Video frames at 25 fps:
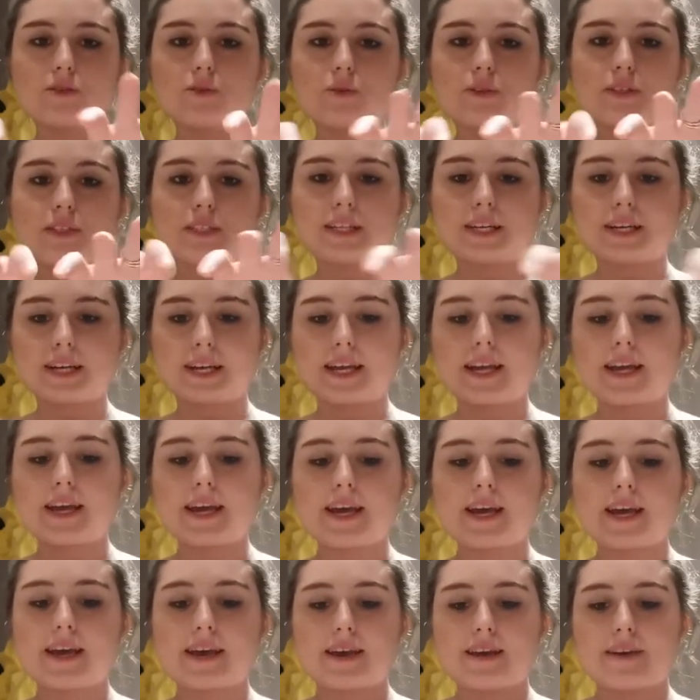So it's like,
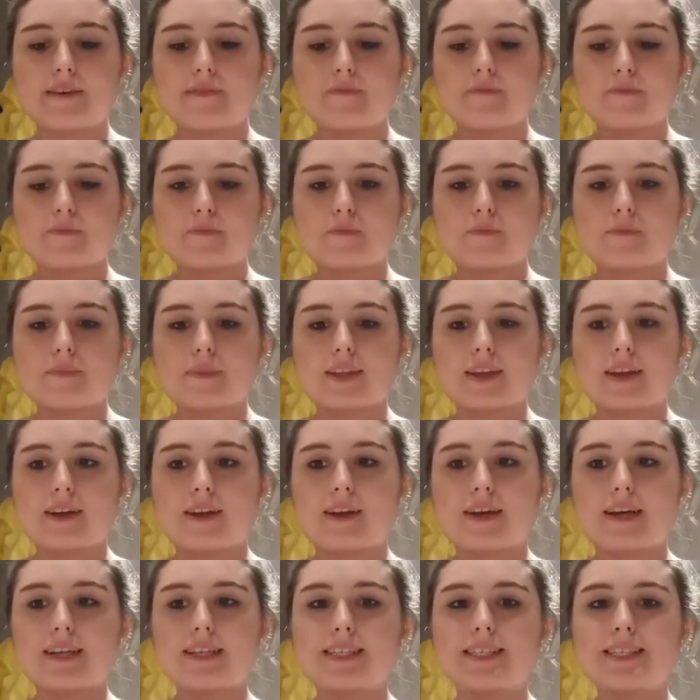
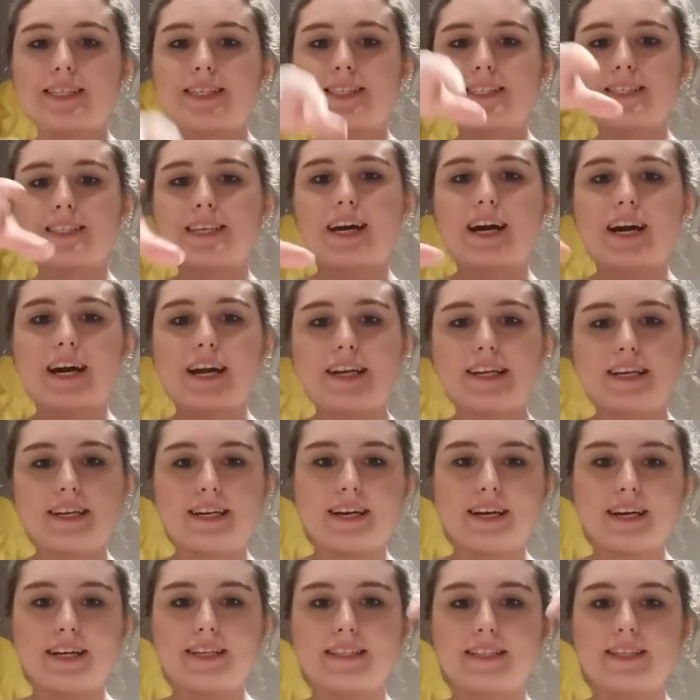it's designed, it
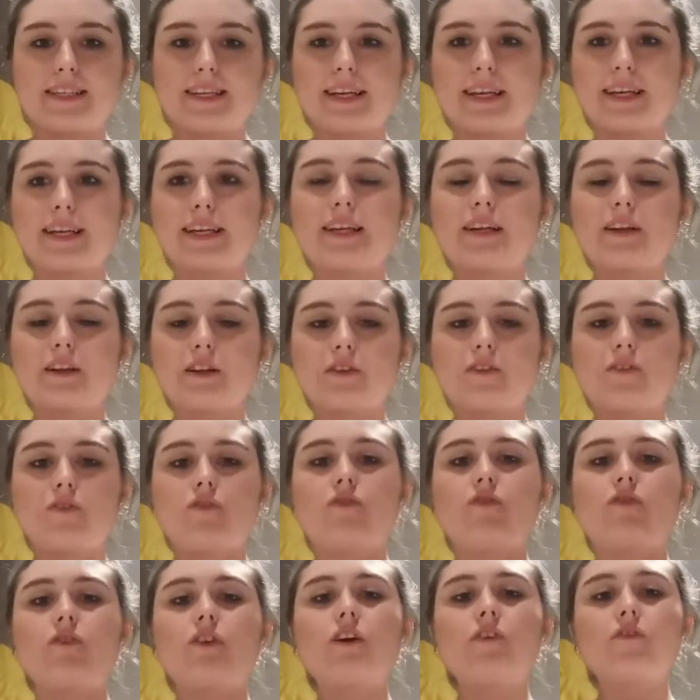has like little
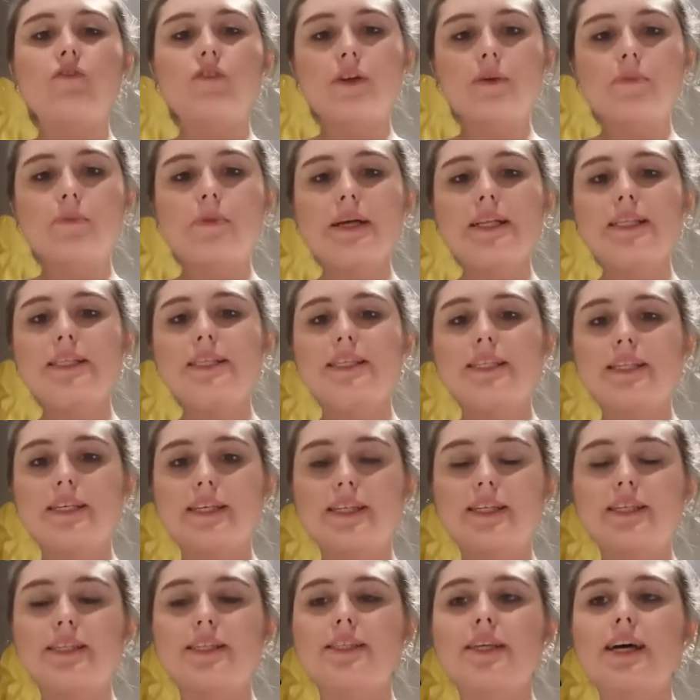fluffy bits to
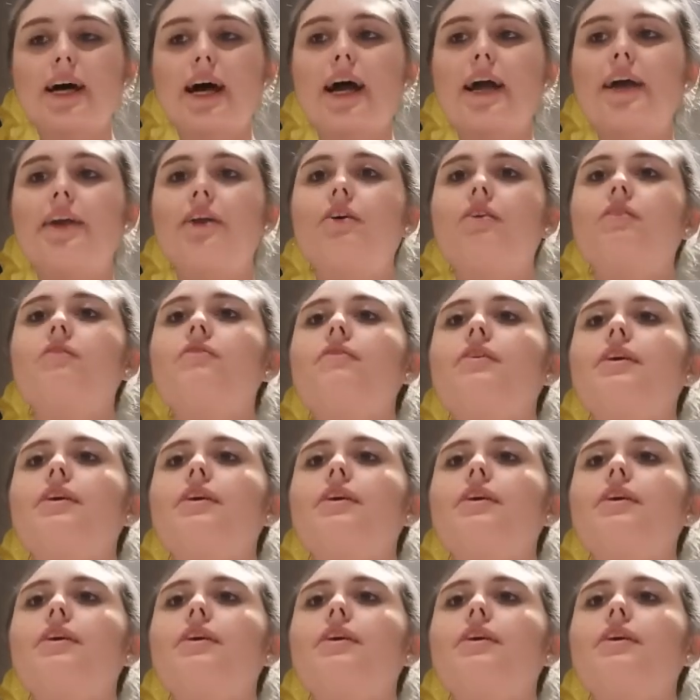the side of